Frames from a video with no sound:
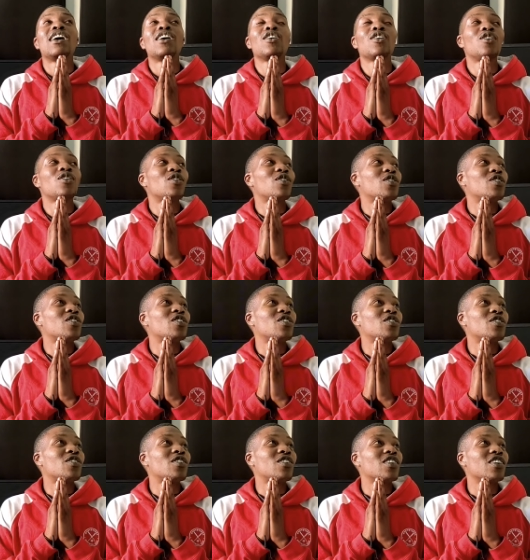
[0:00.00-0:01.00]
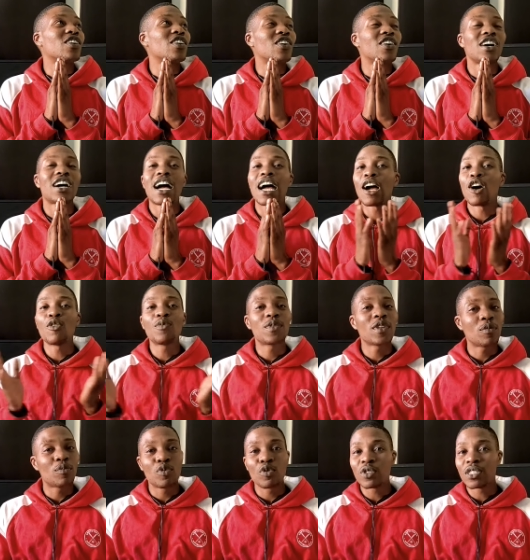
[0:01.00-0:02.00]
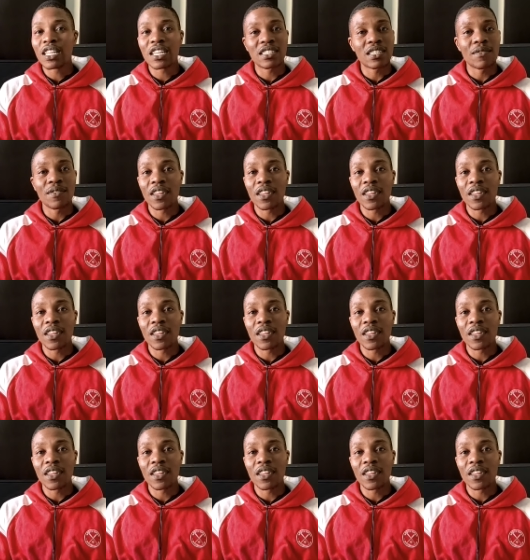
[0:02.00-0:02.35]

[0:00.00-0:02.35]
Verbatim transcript: Yeah, yeah, I hope that Bruce does